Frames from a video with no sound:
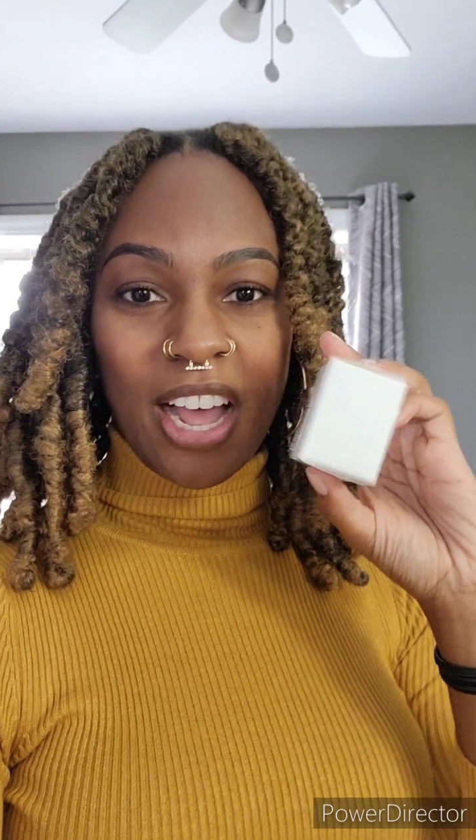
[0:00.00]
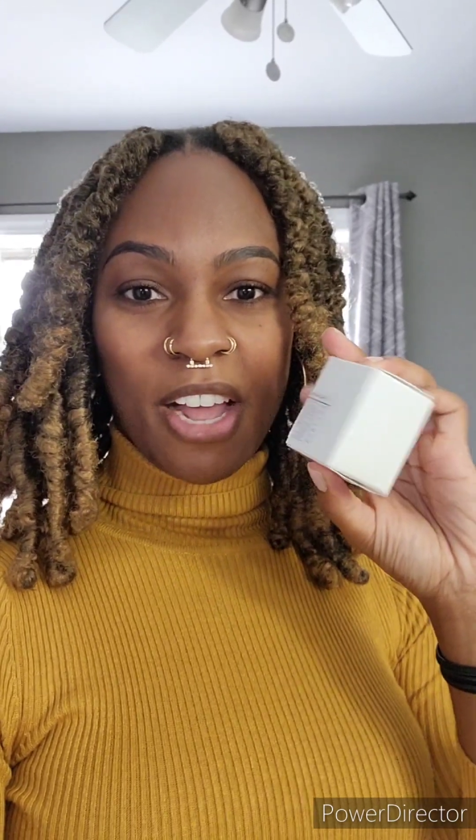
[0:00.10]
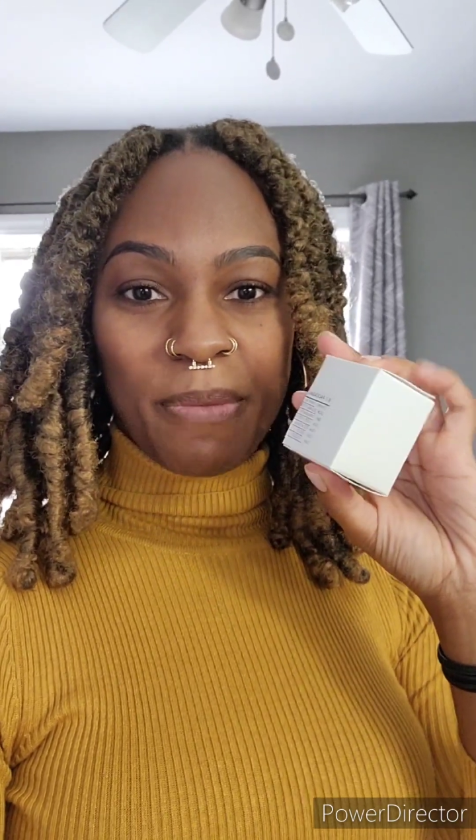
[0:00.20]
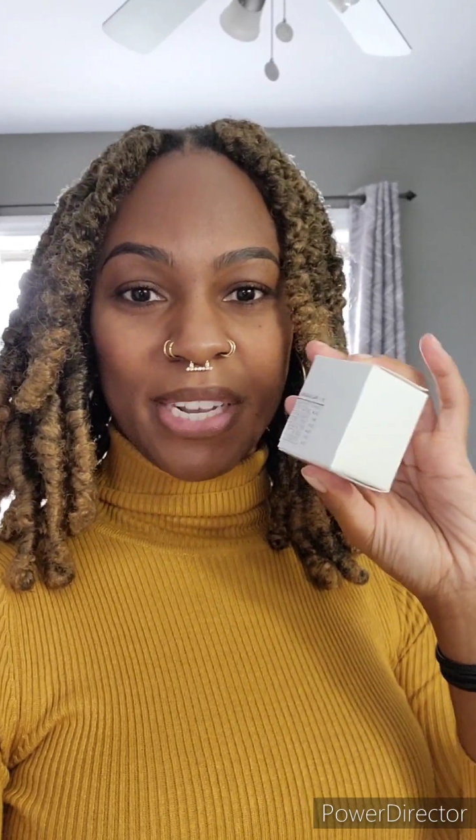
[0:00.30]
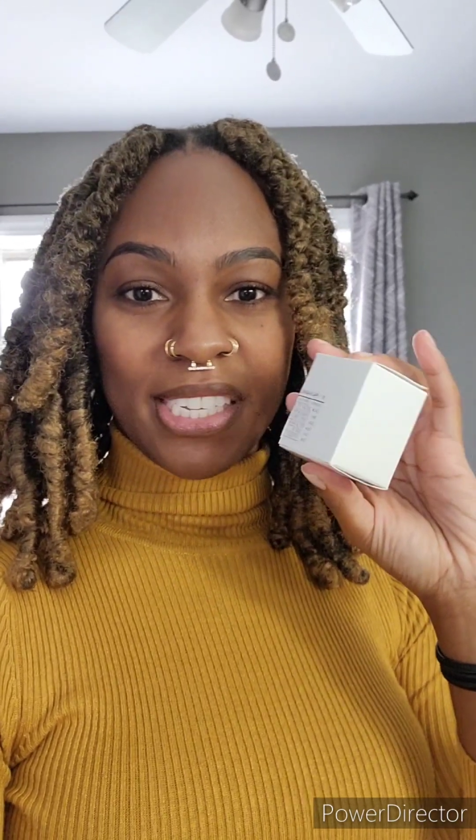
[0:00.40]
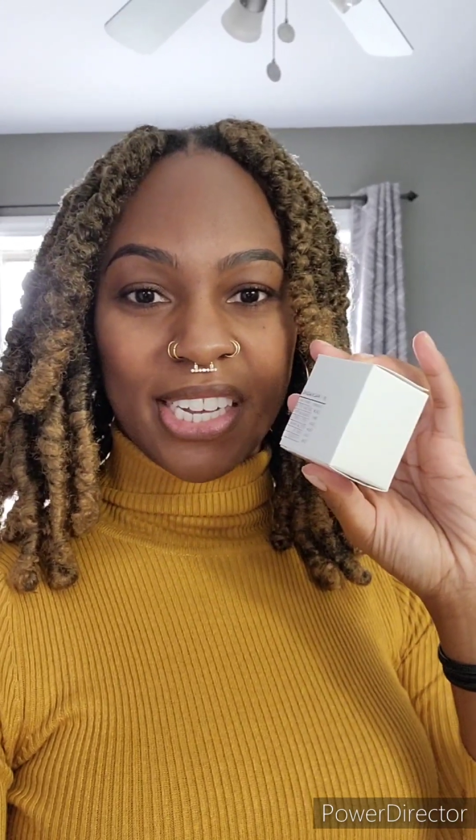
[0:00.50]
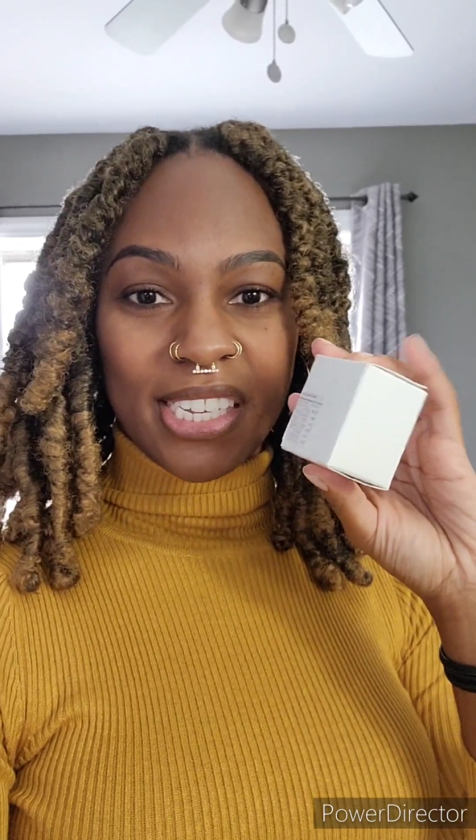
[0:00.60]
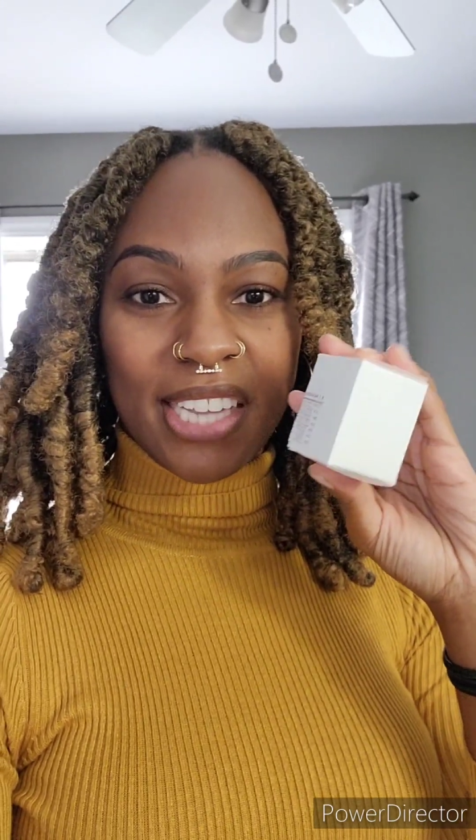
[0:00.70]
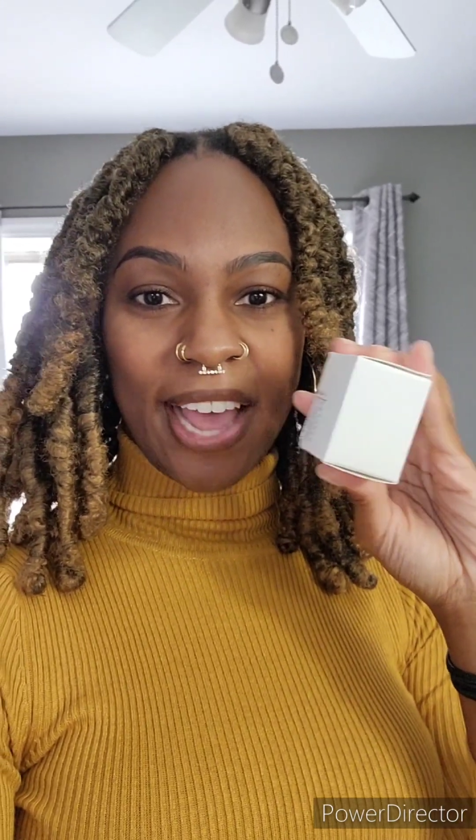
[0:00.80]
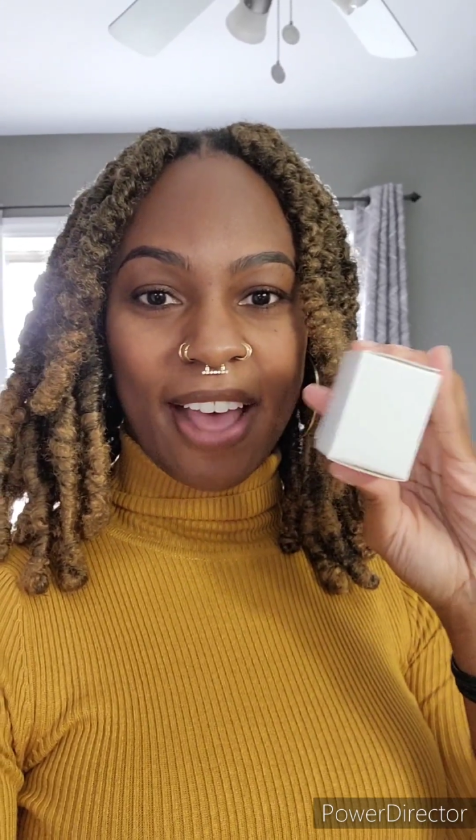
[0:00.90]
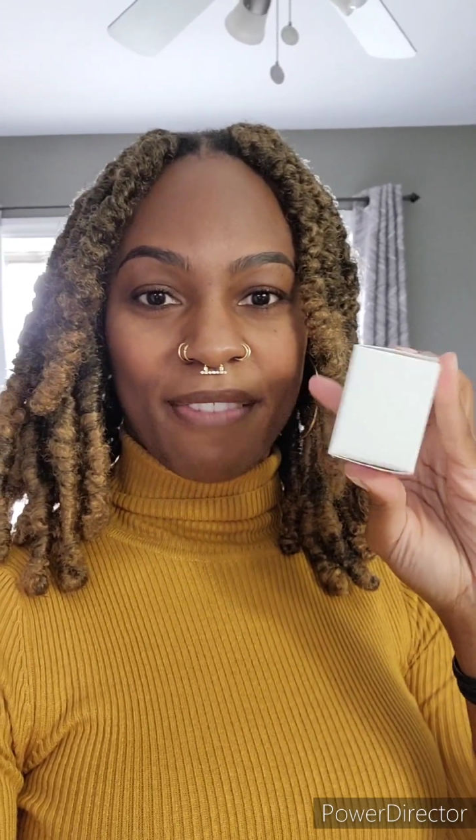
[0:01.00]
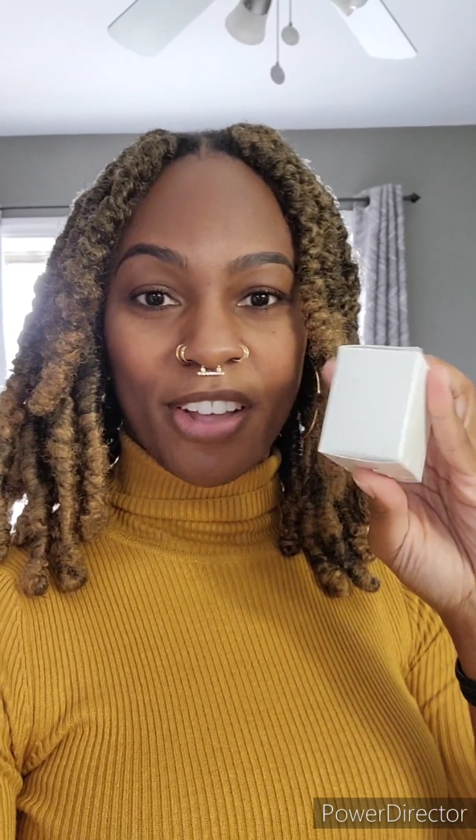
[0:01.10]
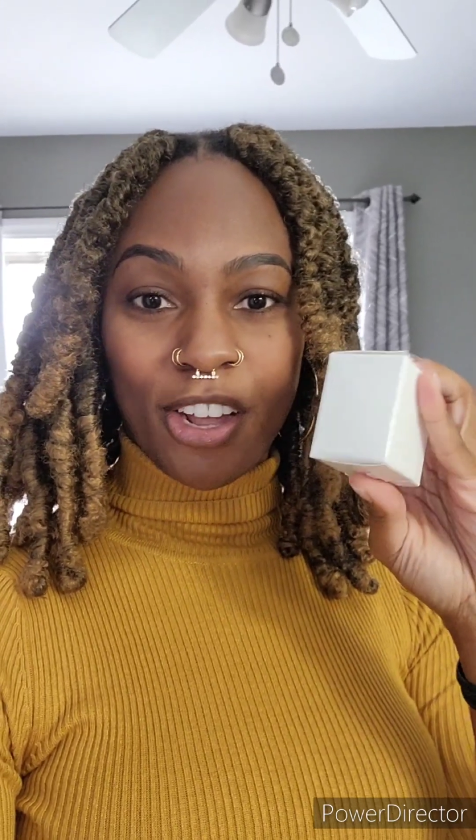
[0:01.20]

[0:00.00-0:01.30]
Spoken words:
It does have